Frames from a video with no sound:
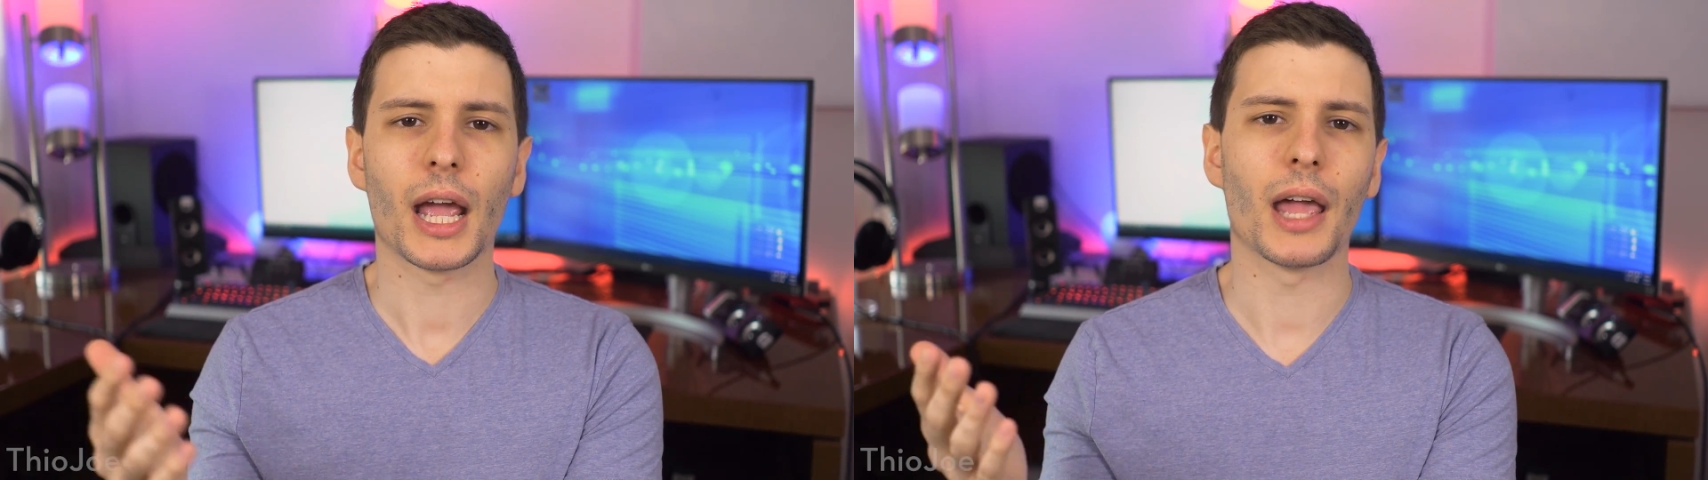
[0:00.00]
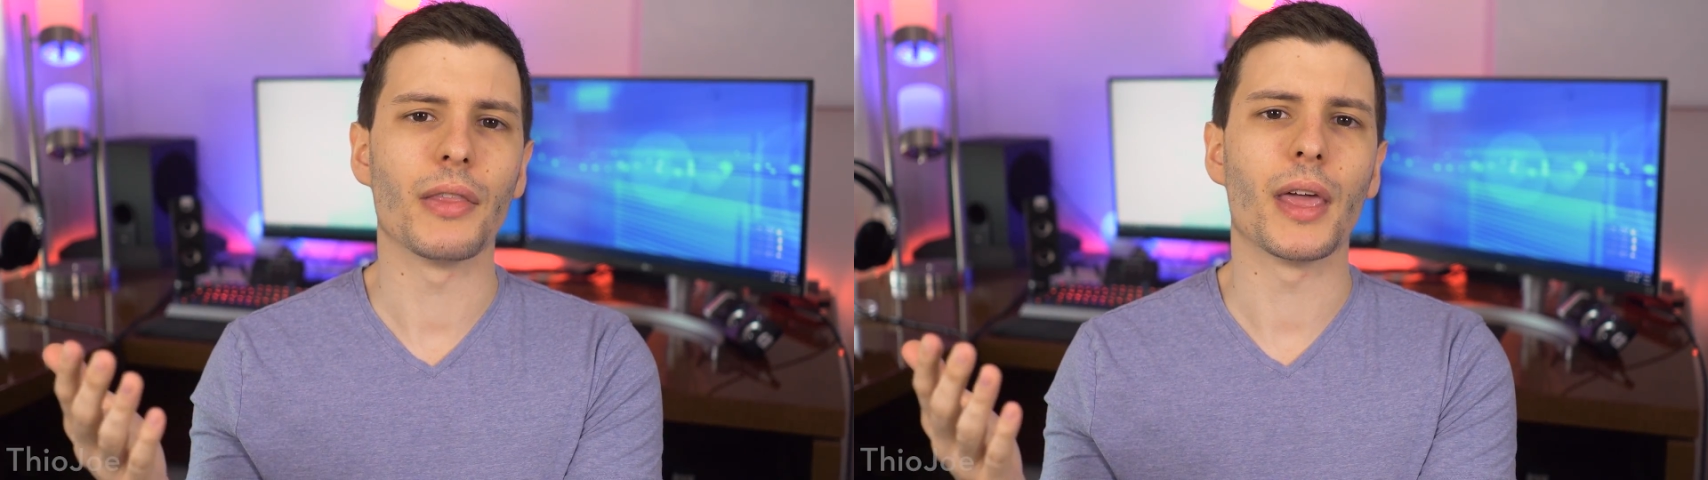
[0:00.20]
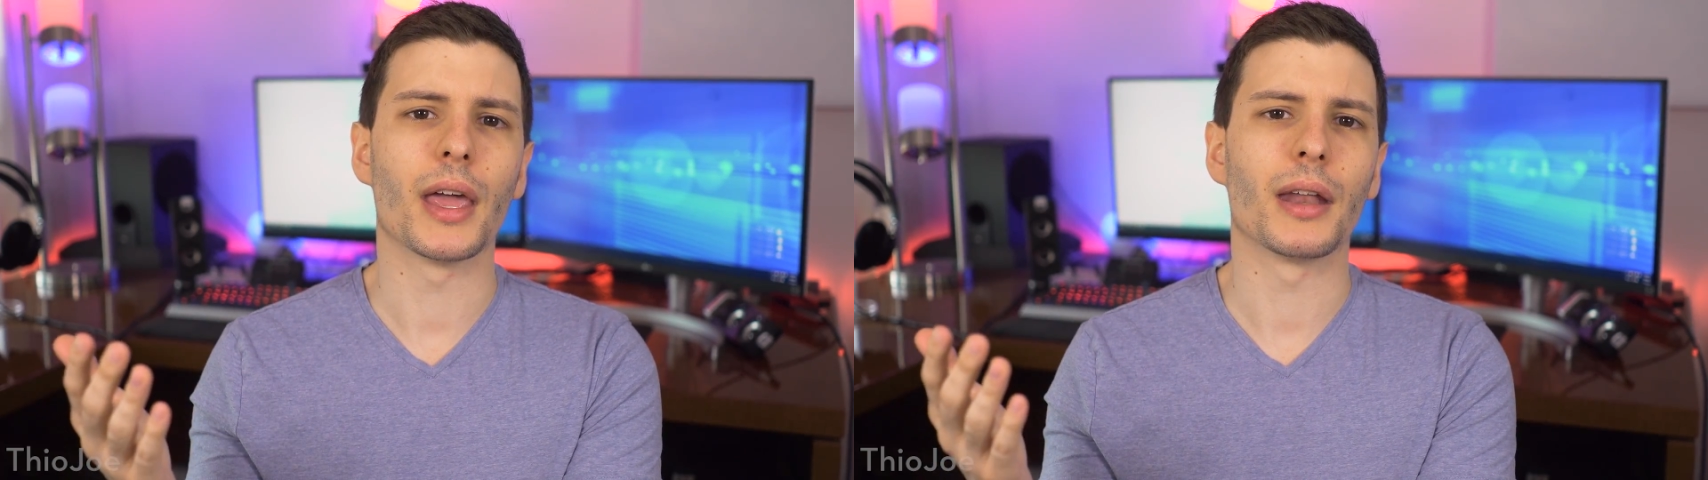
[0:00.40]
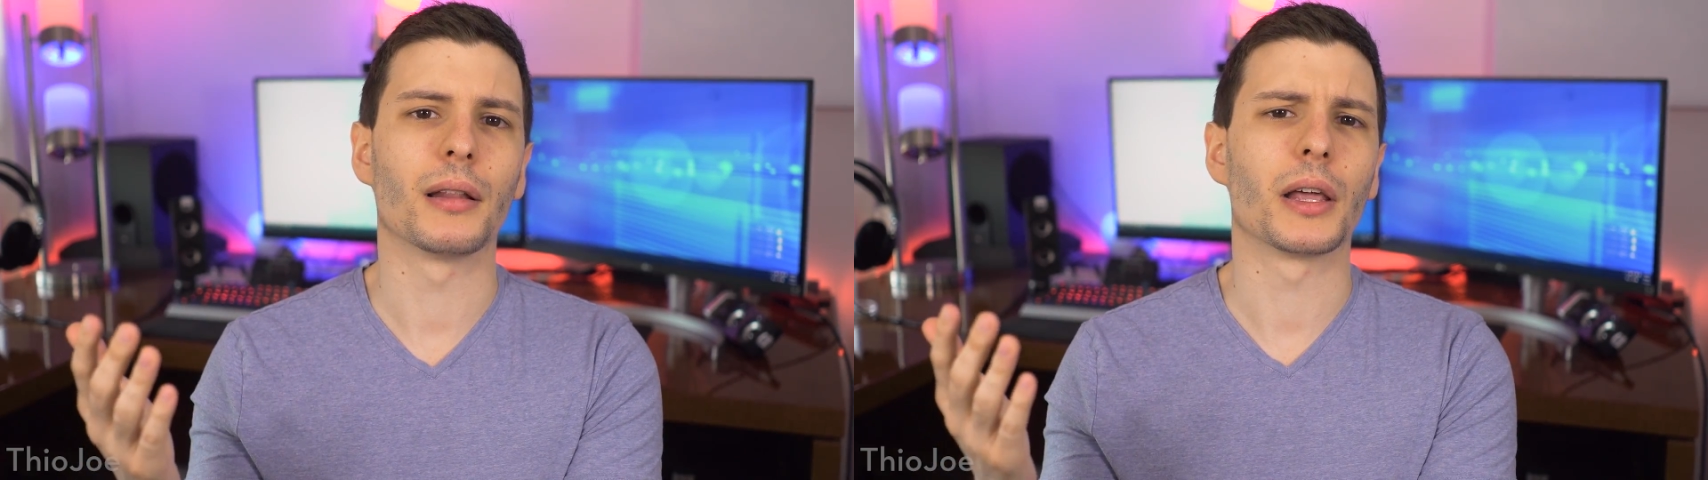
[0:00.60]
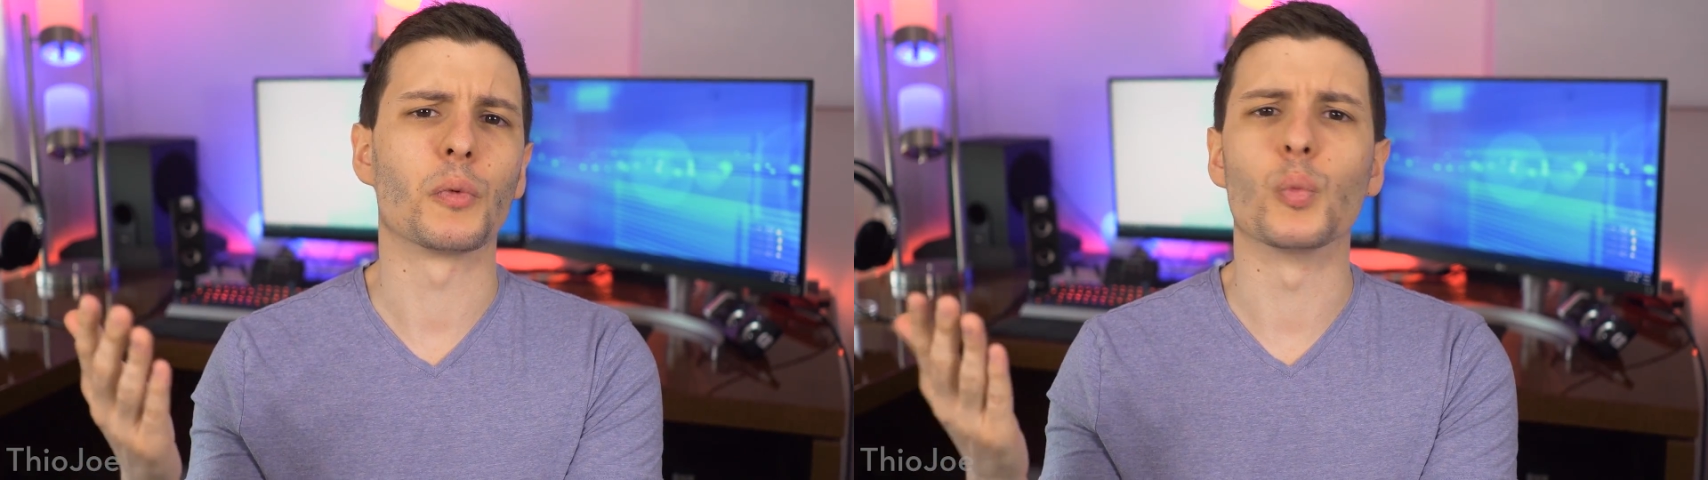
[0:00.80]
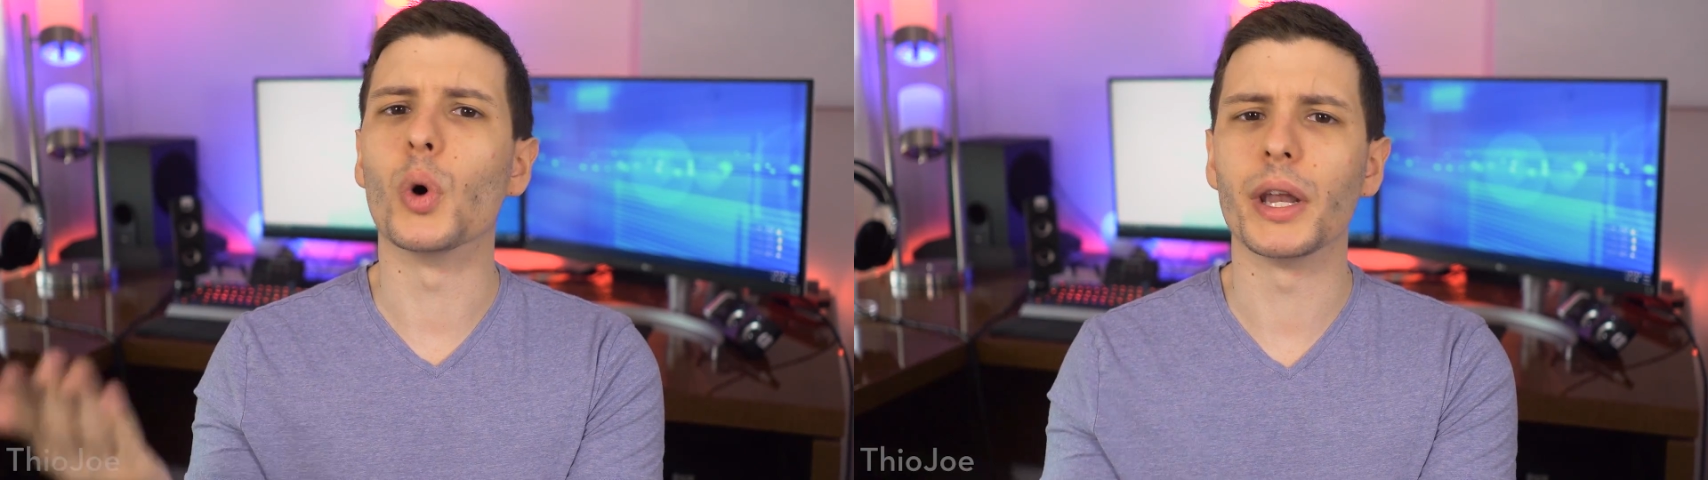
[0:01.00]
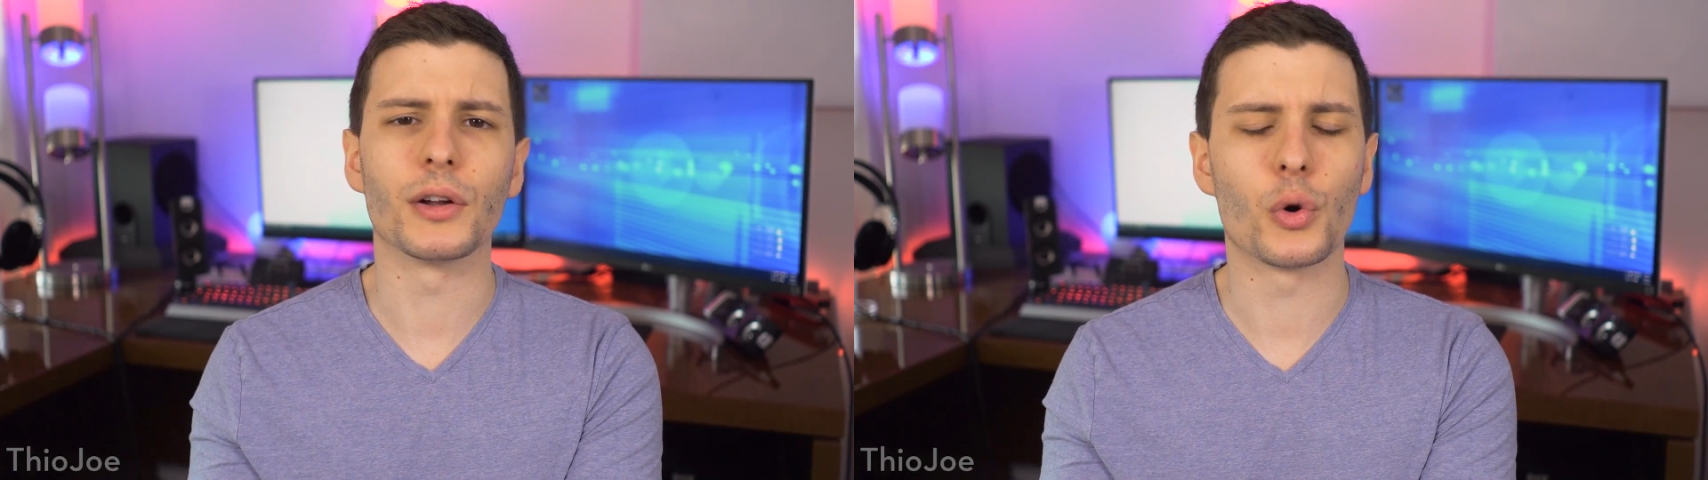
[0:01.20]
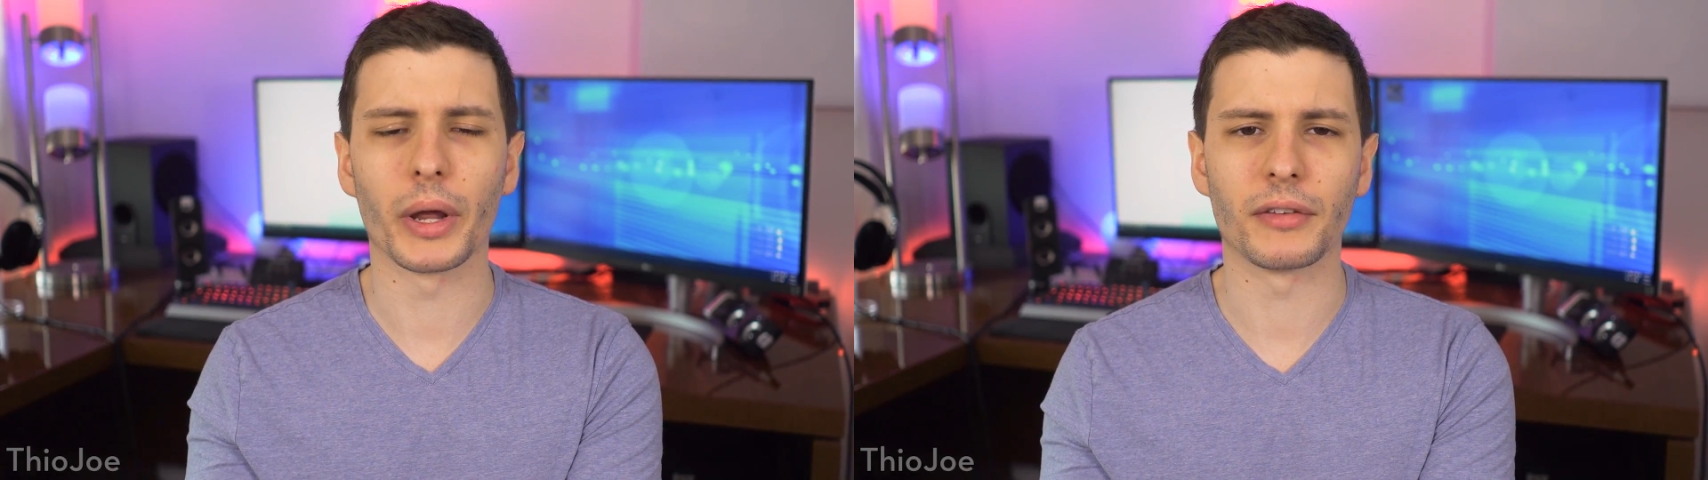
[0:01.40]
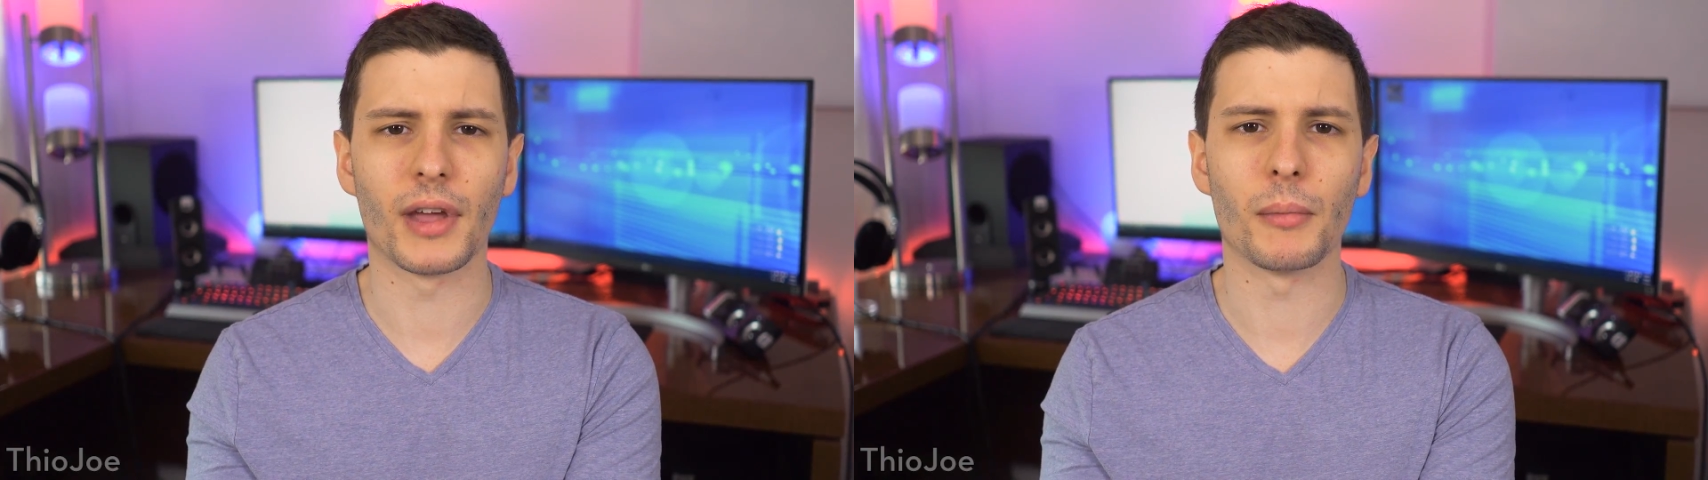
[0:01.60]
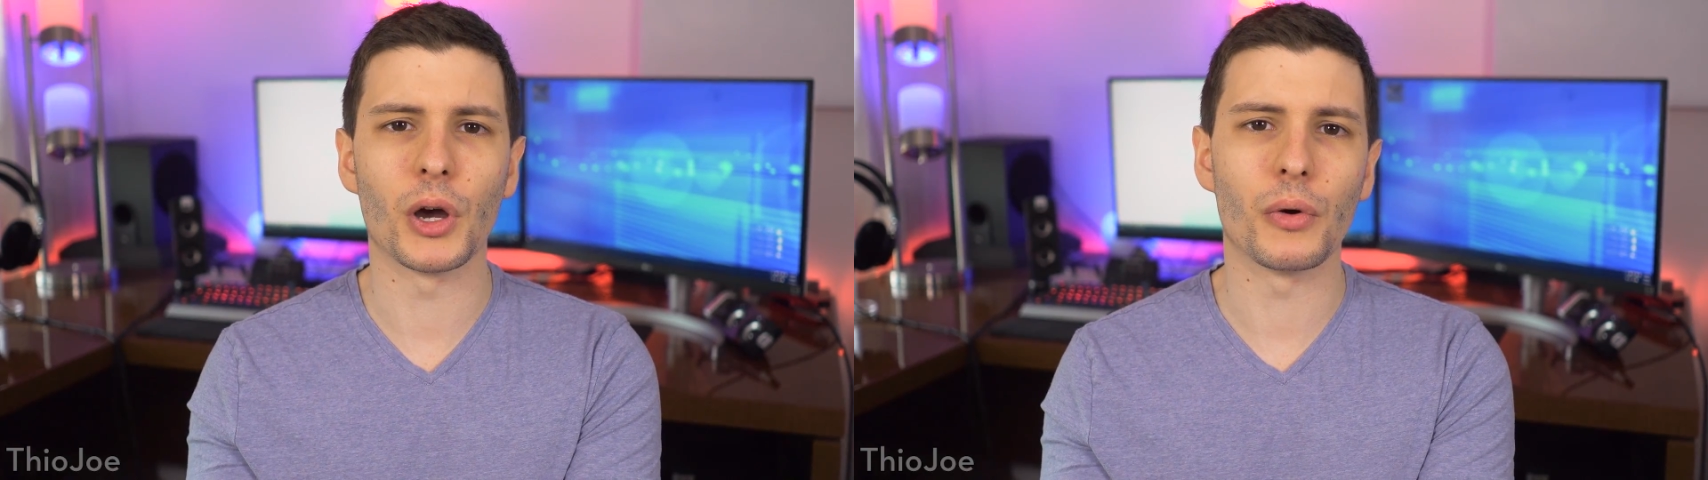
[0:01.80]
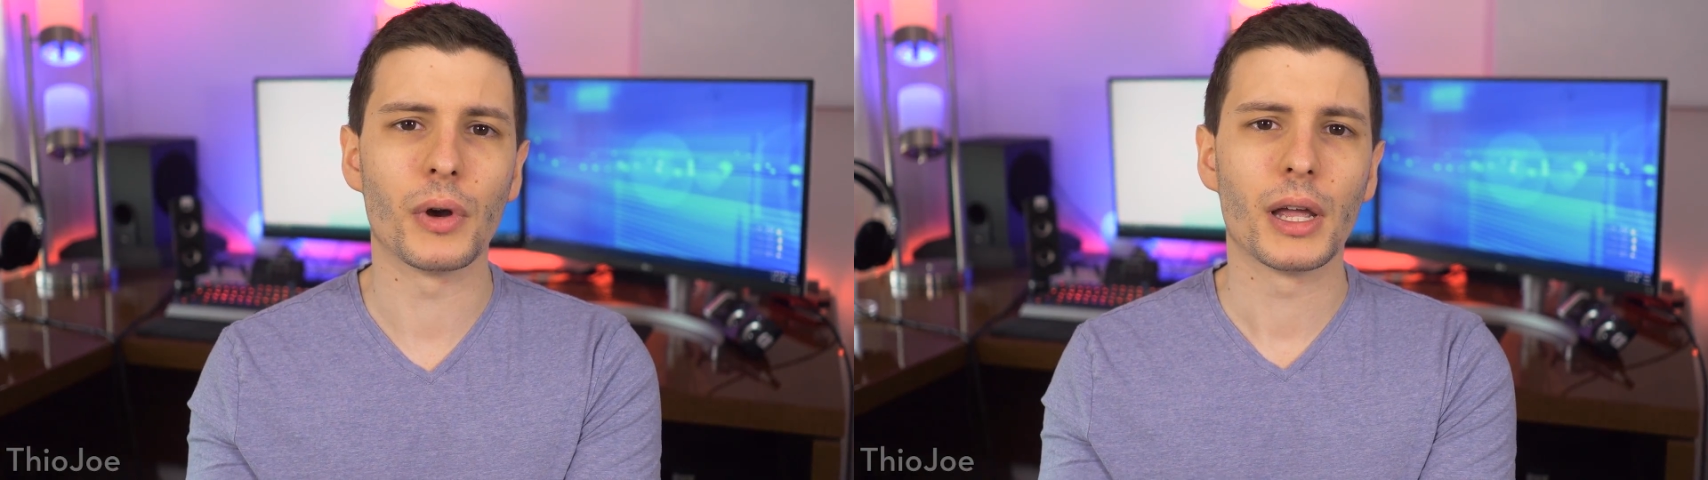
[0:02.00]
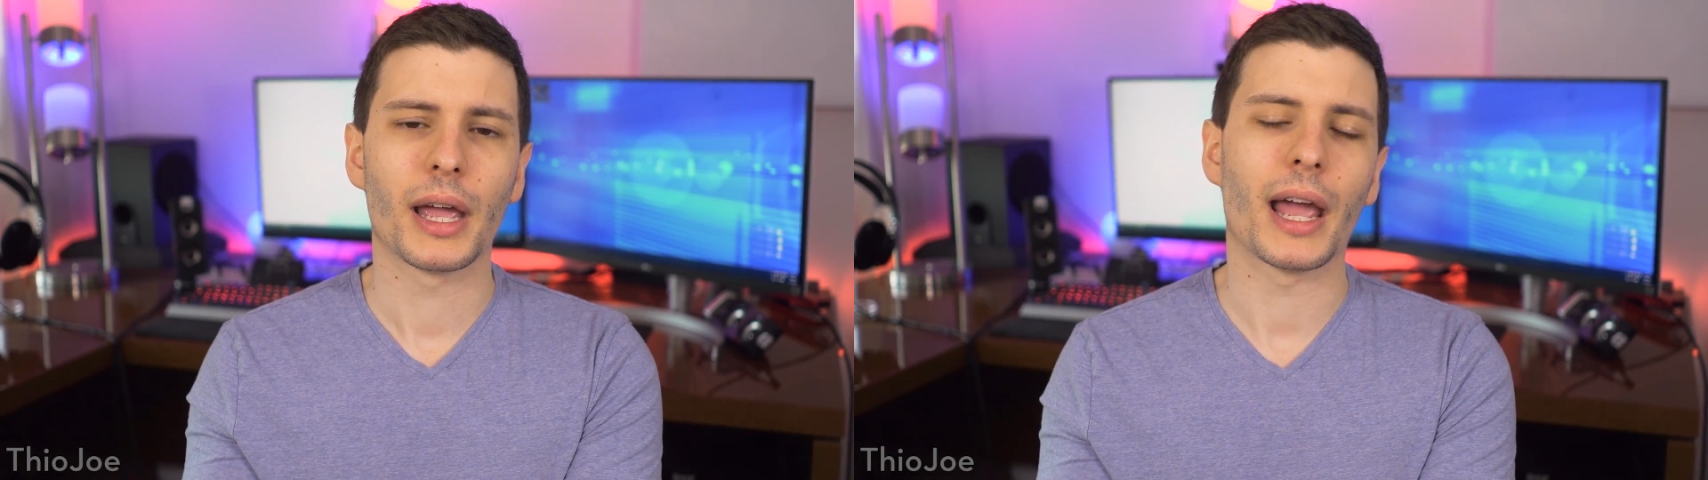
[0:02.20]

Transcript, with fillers: and then like one quick demo,